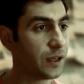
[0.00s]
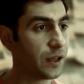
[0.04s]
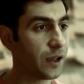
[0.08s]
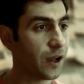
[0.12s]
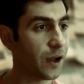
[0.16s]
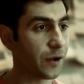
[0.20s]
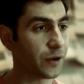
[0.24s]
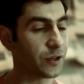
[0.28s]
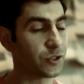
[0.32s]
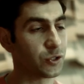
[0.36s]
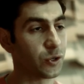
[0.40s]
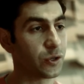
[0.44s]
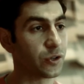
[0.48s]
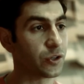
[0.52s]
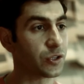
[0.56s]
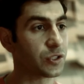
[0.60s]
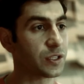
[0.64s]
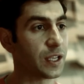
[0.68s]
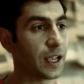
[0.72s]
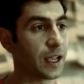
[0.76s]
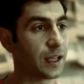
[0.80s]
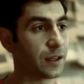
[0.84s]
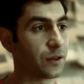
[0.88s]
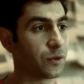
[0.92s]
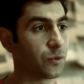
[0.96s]
because you
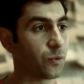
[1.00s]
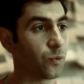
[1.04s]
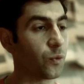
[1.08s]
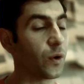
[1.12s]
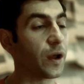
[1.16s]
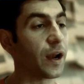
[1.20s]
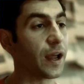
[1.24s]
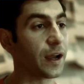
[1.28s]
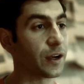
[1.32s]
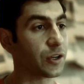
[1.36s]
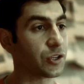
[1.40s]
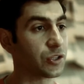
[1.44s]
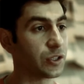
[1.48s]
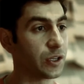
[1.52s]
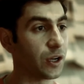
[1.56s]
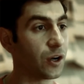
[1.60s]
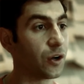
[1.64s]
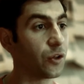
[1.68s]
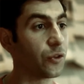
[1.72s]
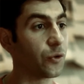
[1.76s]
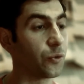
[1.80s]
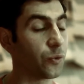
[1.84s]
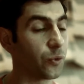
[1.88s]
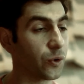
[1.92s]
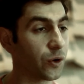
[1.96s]
understand what actually all
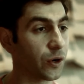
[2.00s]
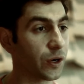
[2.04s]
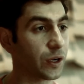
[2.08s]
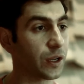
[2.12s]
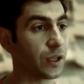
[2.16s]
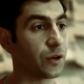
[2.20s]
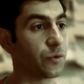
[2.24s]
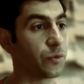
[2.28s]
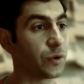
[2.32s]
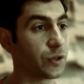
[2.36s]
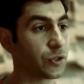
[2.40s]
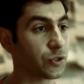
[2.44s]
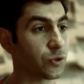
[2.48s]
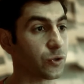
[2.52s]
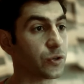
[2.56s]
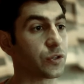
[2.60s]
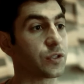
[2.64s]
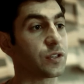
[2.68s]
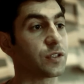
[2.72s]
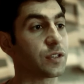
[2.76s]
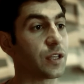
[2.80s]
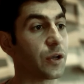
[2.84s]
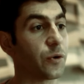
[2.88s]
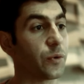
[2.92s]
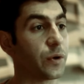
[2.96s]
the work and
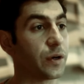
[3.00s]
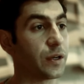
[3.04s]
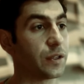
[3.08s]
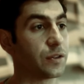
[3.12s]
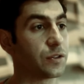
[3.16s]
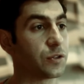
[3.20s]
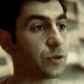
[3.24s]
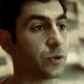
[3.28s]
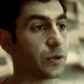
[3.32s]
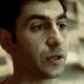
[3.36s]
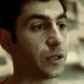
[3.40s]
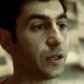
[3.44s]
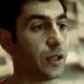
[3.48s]
resources that went into it.